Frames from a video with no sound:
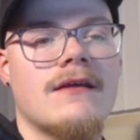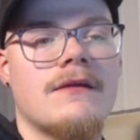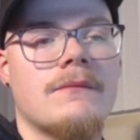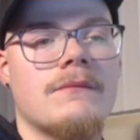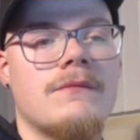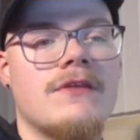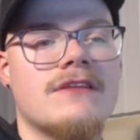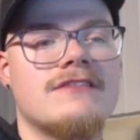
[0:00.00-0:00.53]

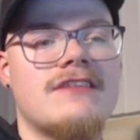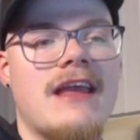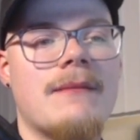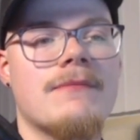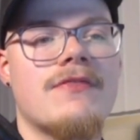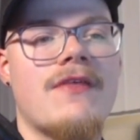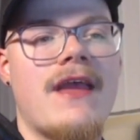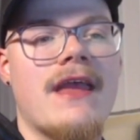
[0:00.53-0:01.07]
the
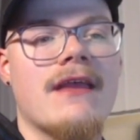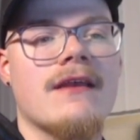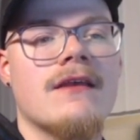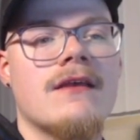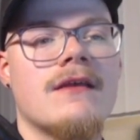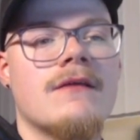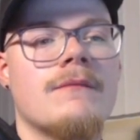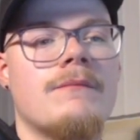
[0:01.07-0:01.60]
same thing
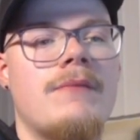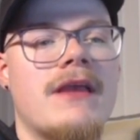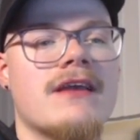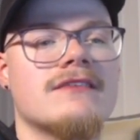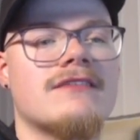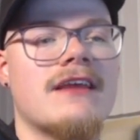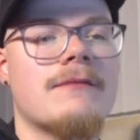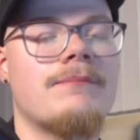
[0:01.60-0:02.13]

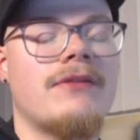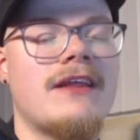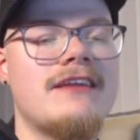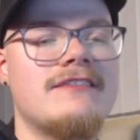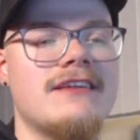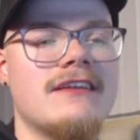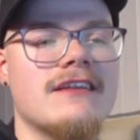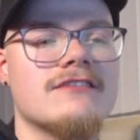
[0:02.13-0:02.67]
because like
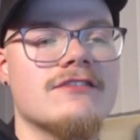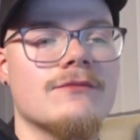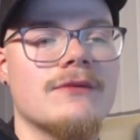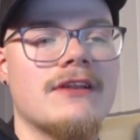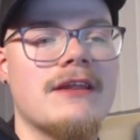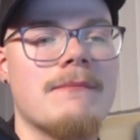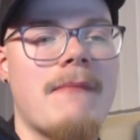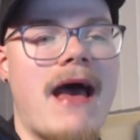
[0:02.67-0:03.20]
placing doesn't
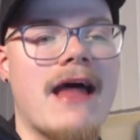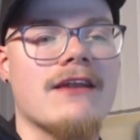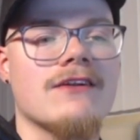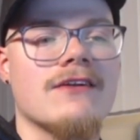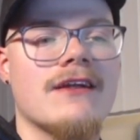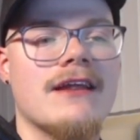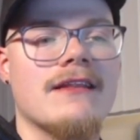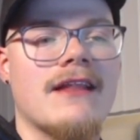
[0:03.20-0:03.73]
really
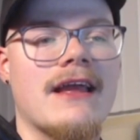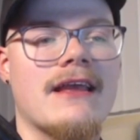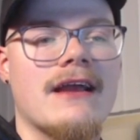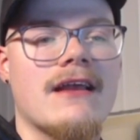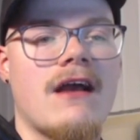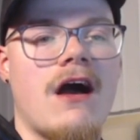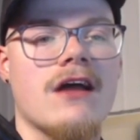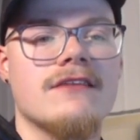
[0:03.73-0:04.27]
matter in like
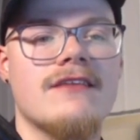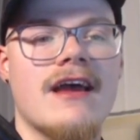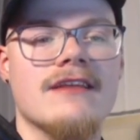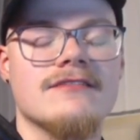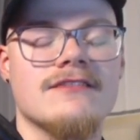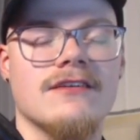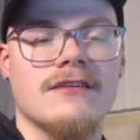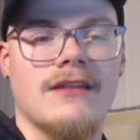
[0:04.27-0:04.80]
a
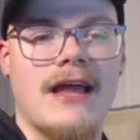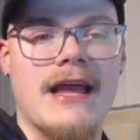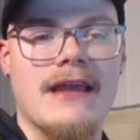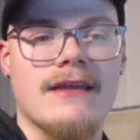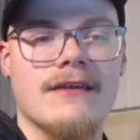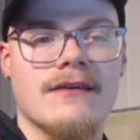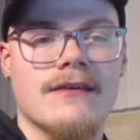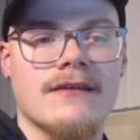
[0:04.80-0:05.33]
contest
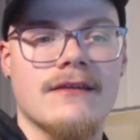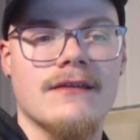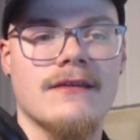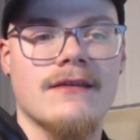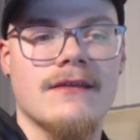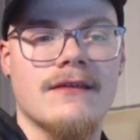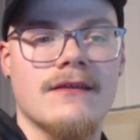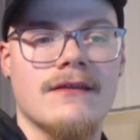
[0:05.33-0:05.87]
like
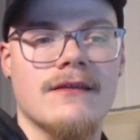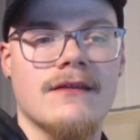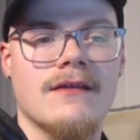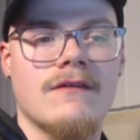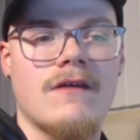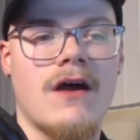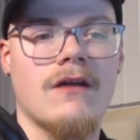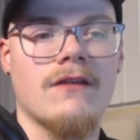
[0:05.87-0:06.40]

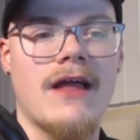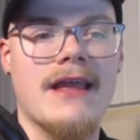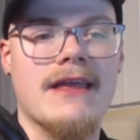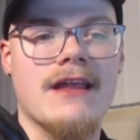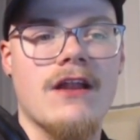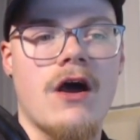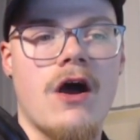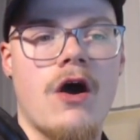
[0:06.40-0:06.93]
a like
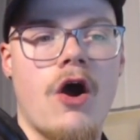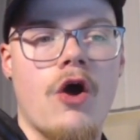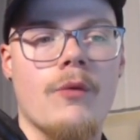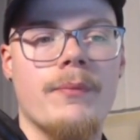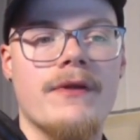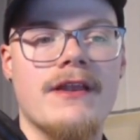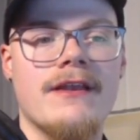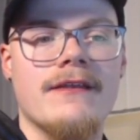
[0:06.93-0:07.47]
an
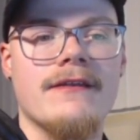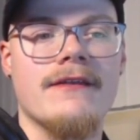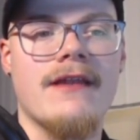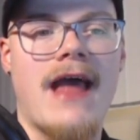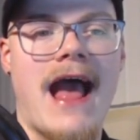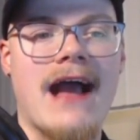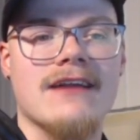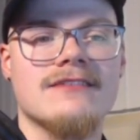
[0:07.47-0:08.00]
open
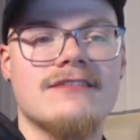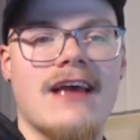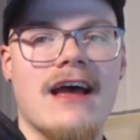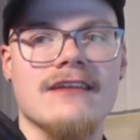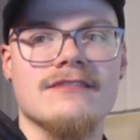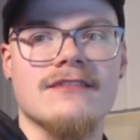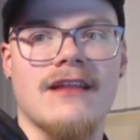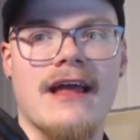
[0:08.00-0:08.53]

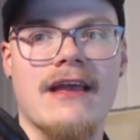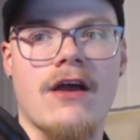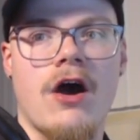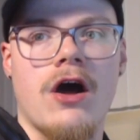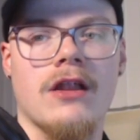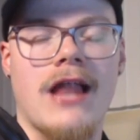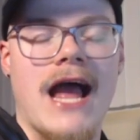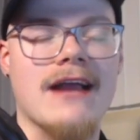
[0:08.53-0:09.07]
access like
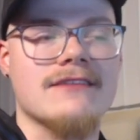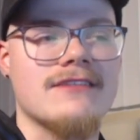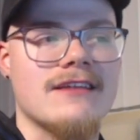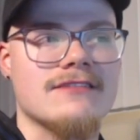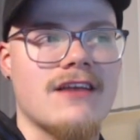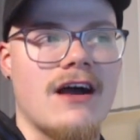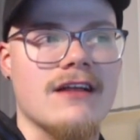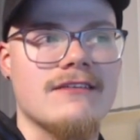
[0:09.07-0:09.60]
all
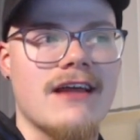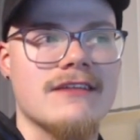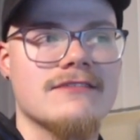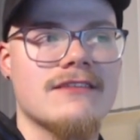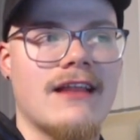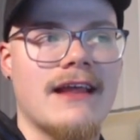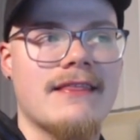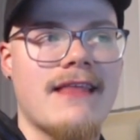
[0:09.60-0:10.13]
access
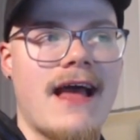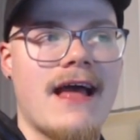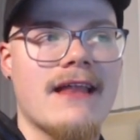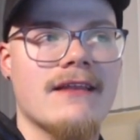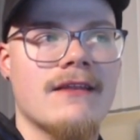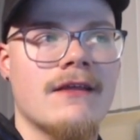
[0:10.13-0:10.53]
contest like that.